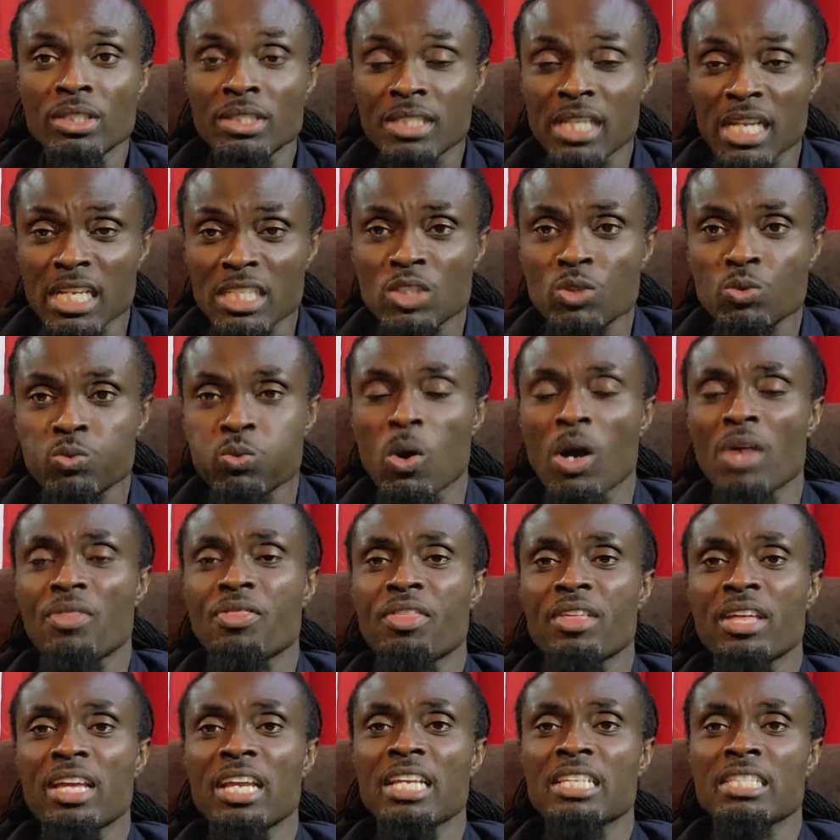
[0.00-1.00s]
This was
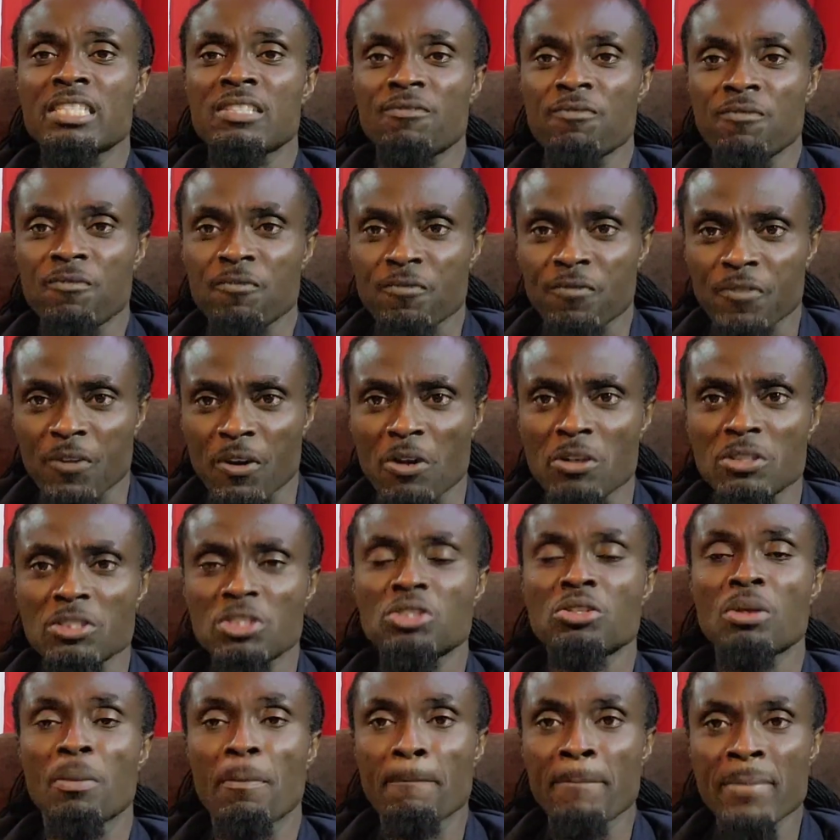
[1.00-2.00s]
his
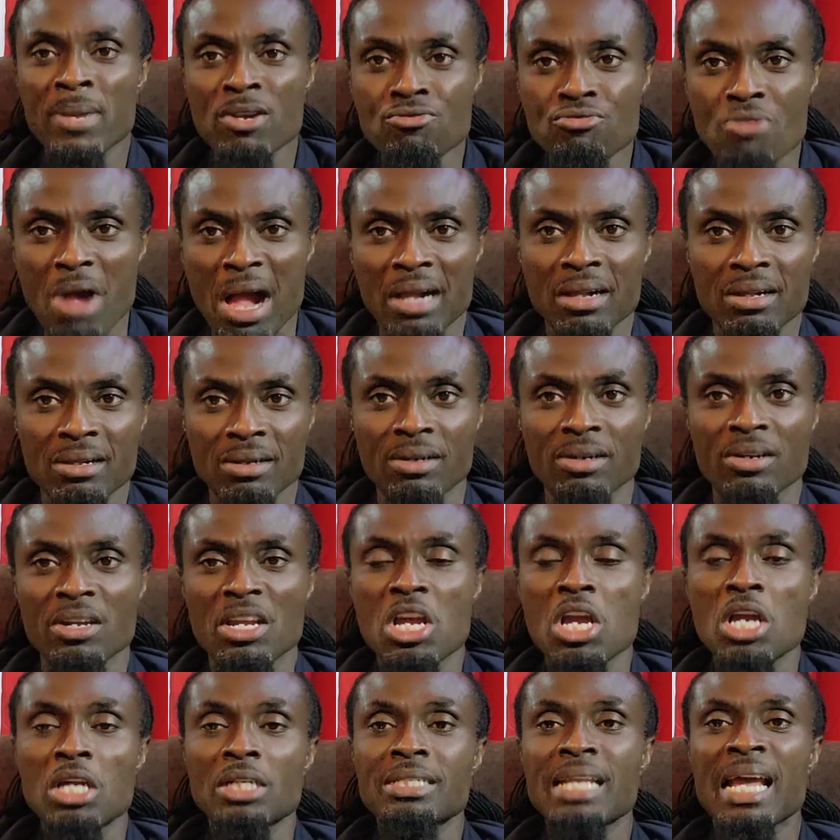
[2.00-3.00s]
first miracle
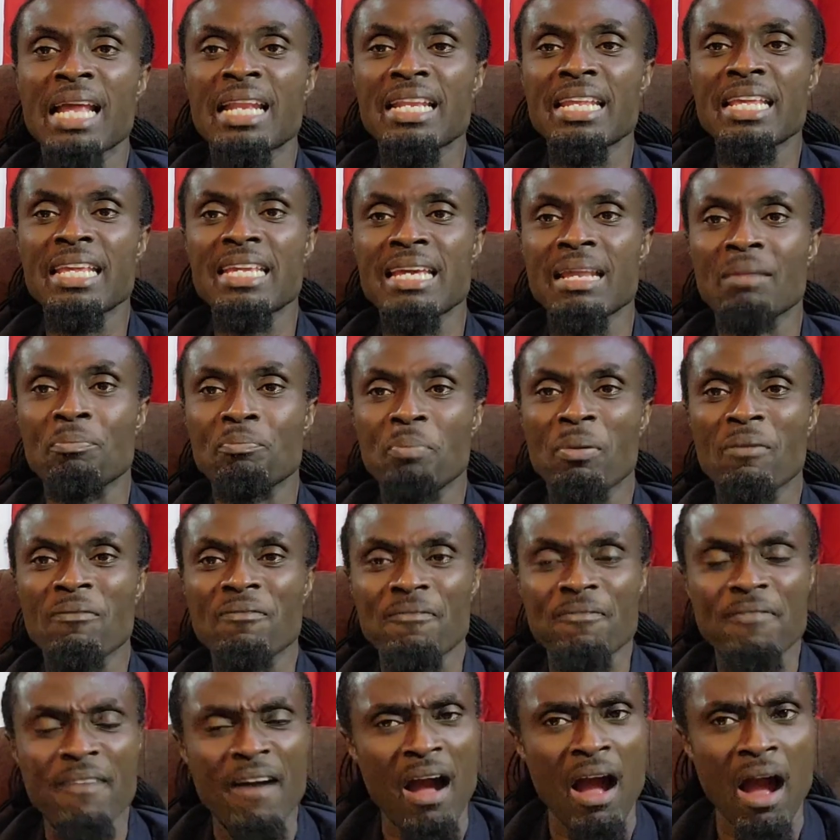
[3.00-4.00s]
that he had
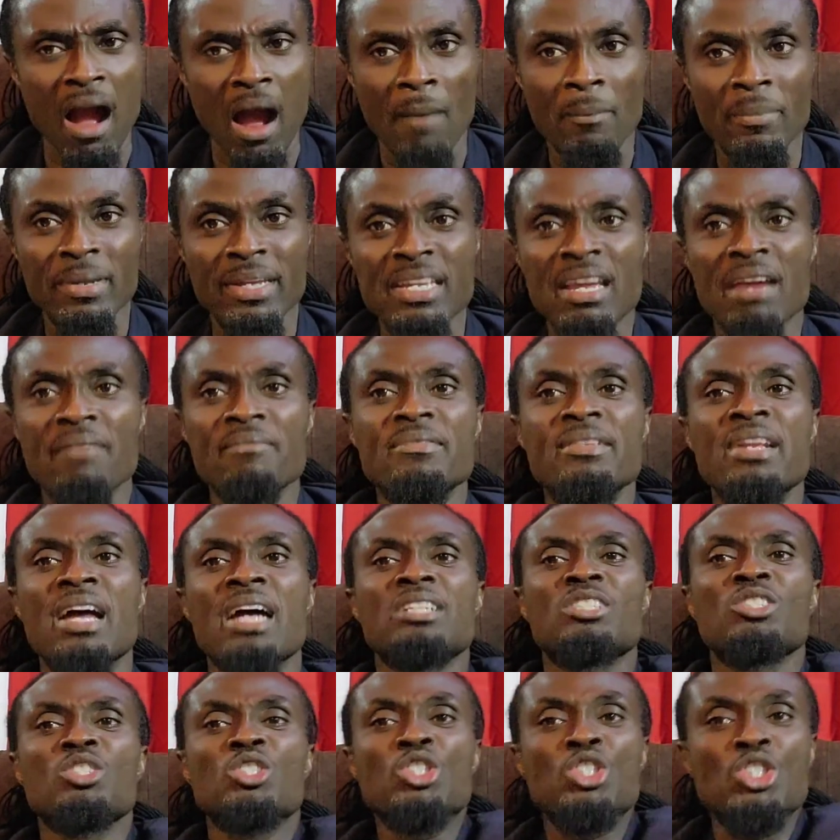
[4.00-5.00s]
performed. He had
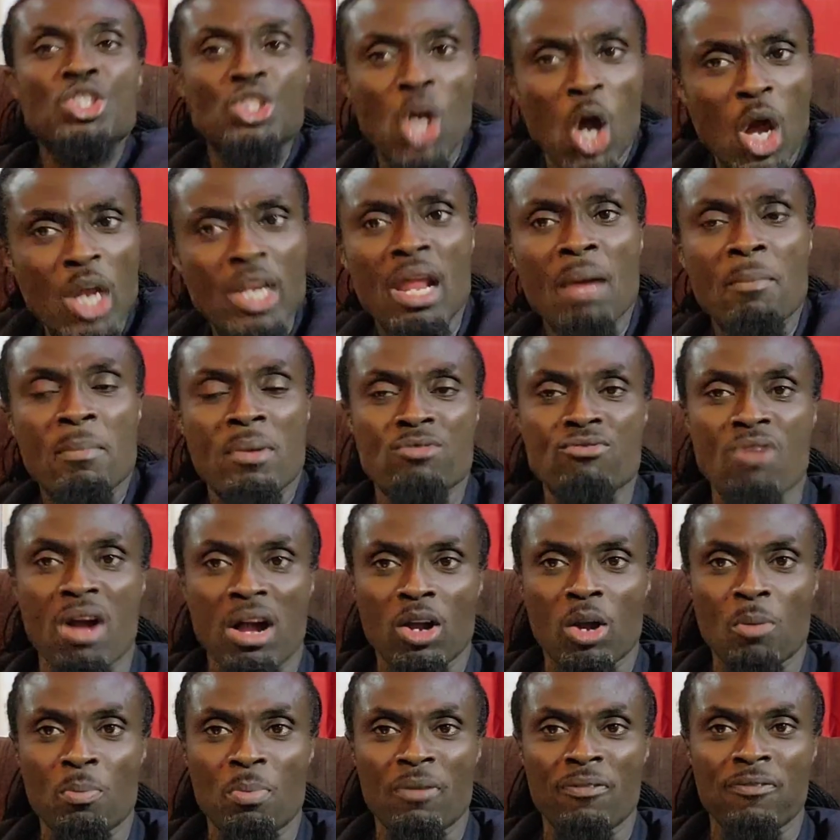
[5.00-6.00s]
not done a
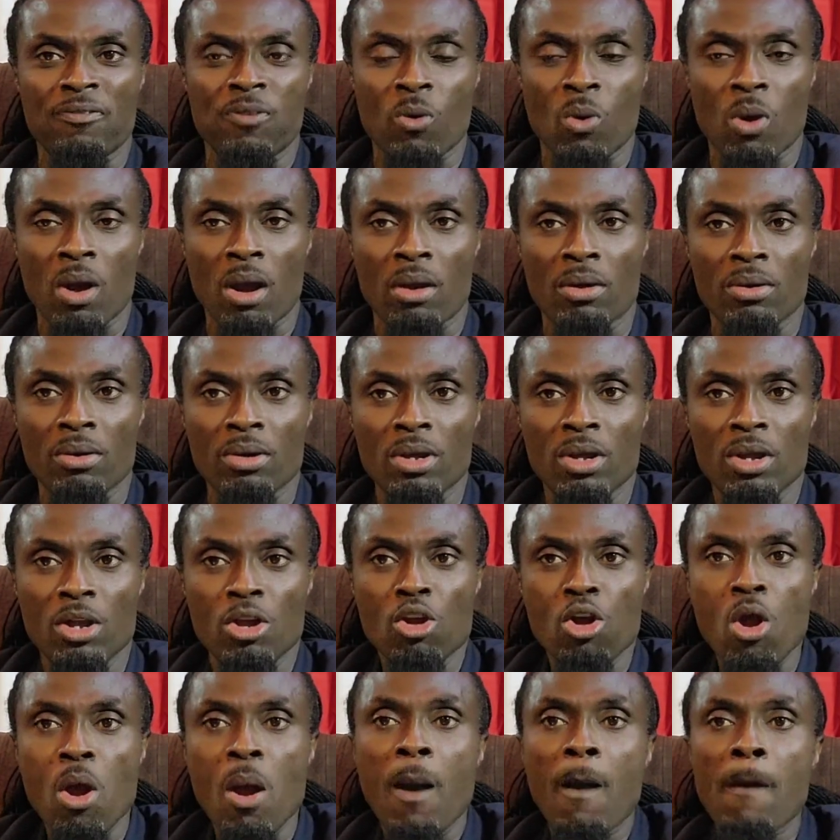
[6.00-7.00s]
miracle before,
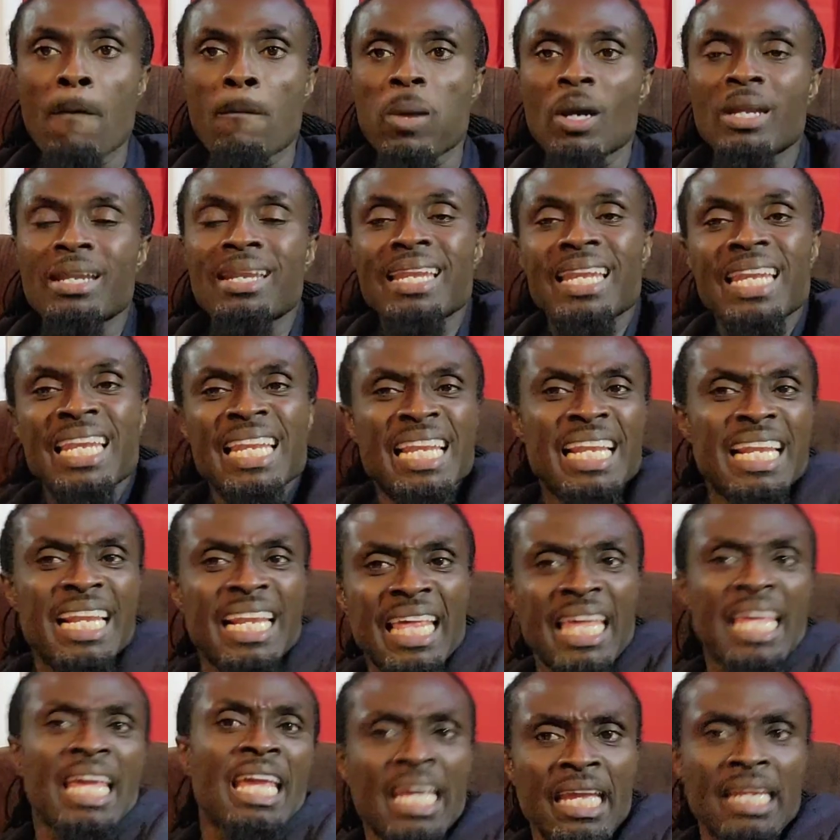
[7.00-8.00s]
but
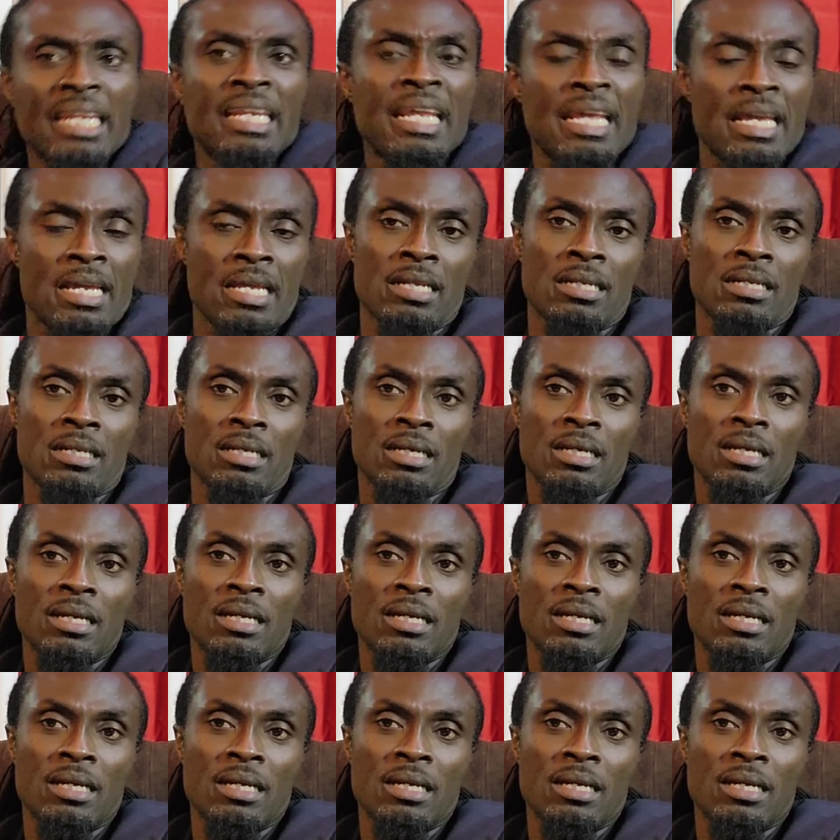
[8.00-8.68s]
leaning